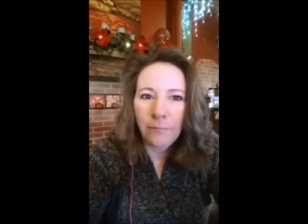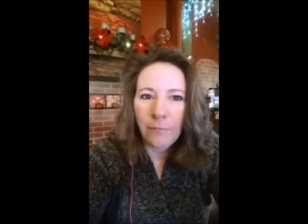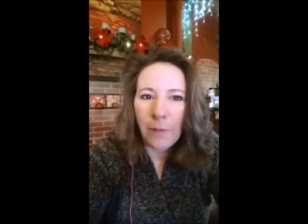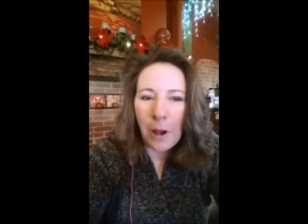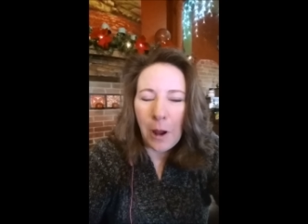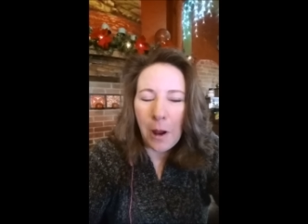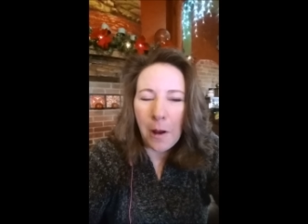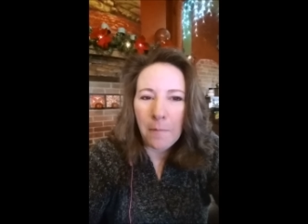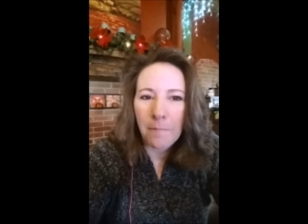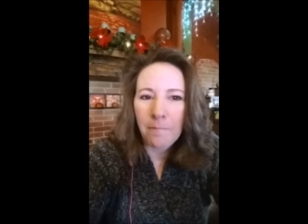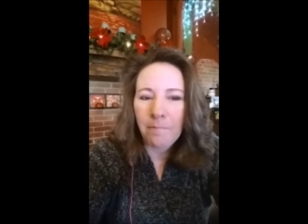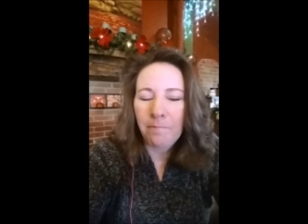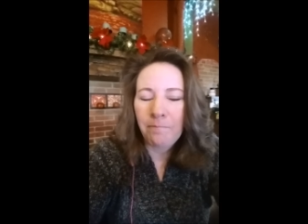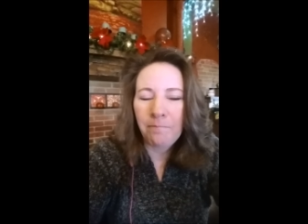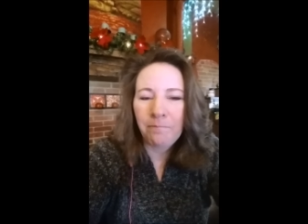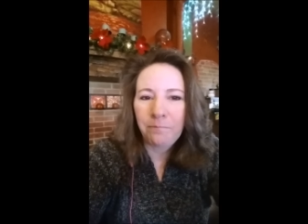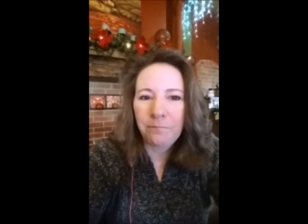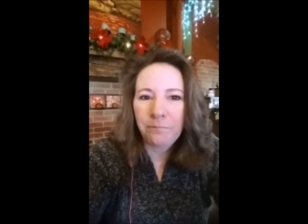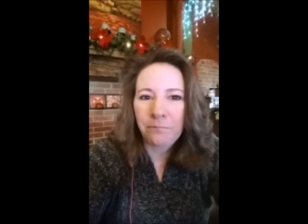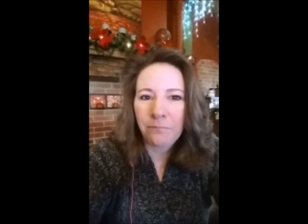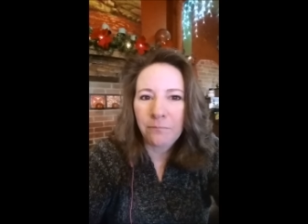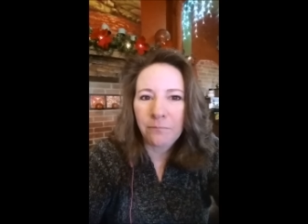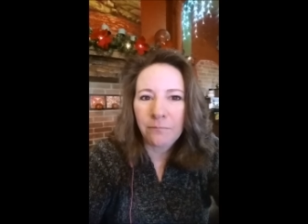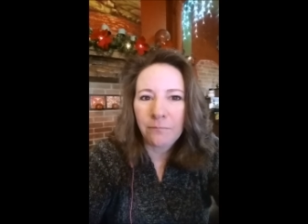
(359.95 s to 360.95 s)
um,
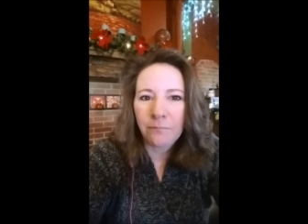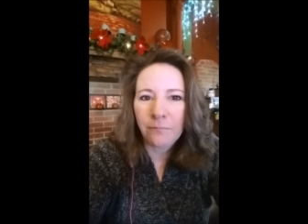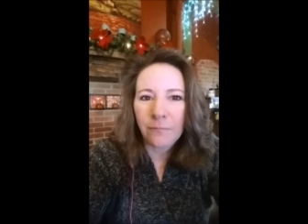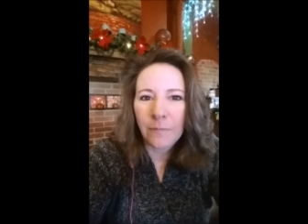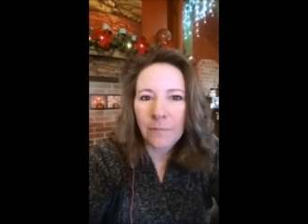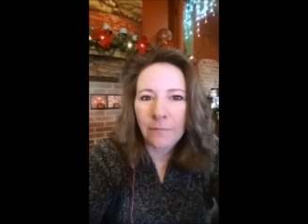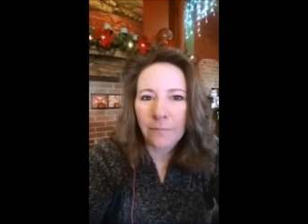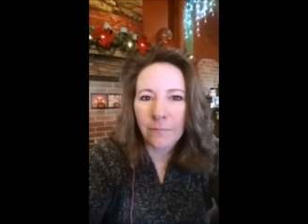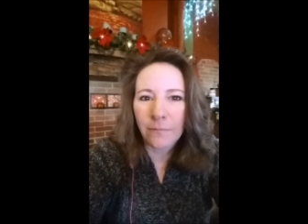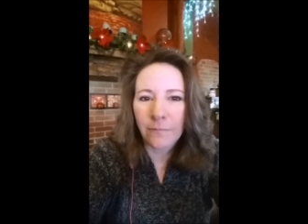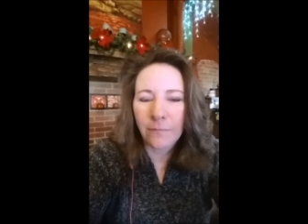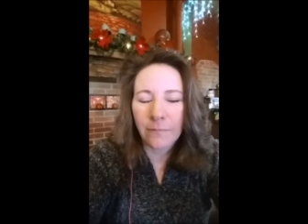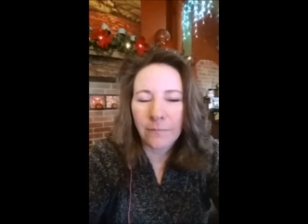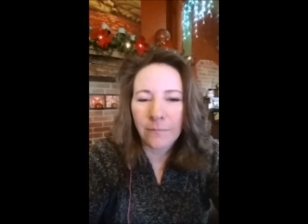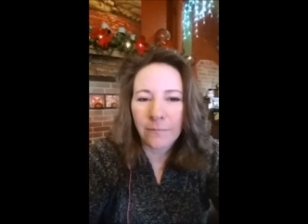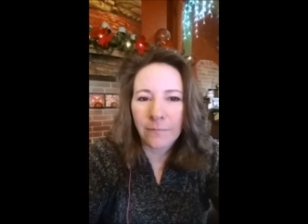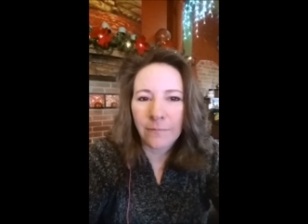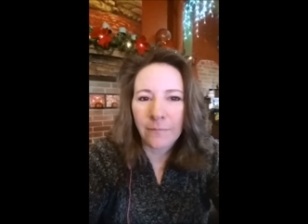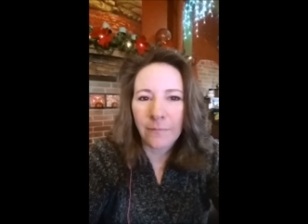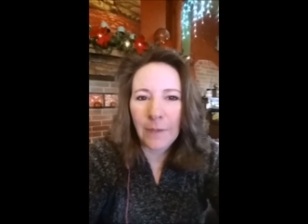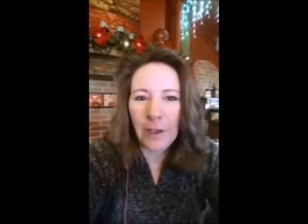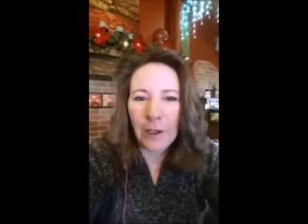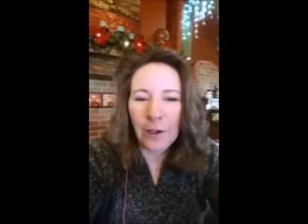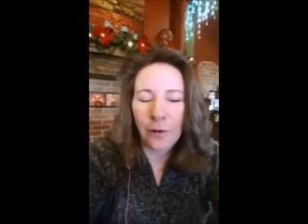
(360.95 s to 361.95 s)

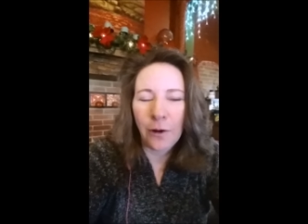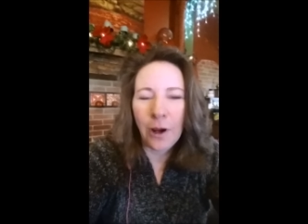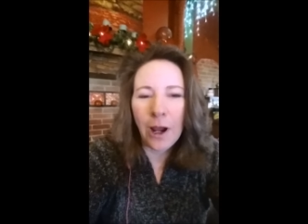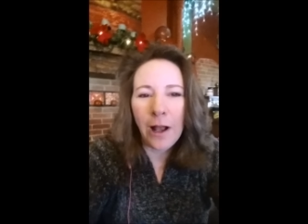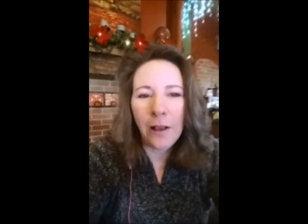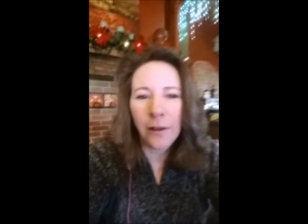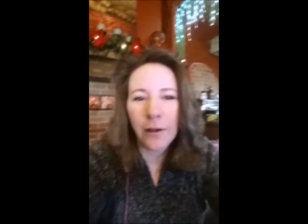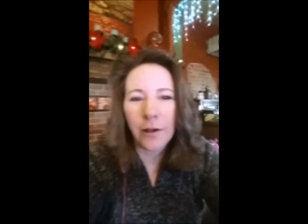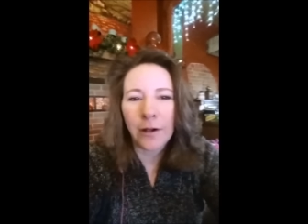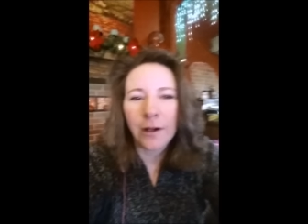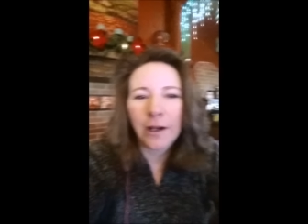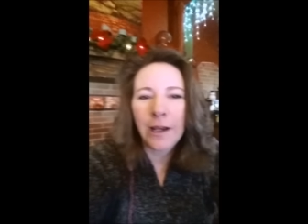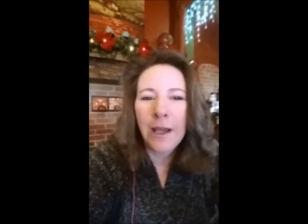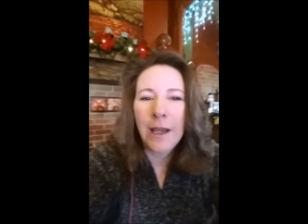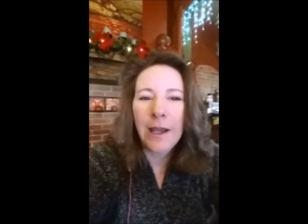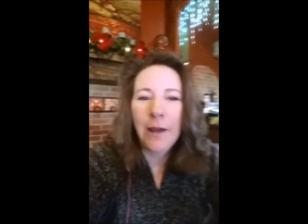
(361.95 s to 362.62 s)
you know, color,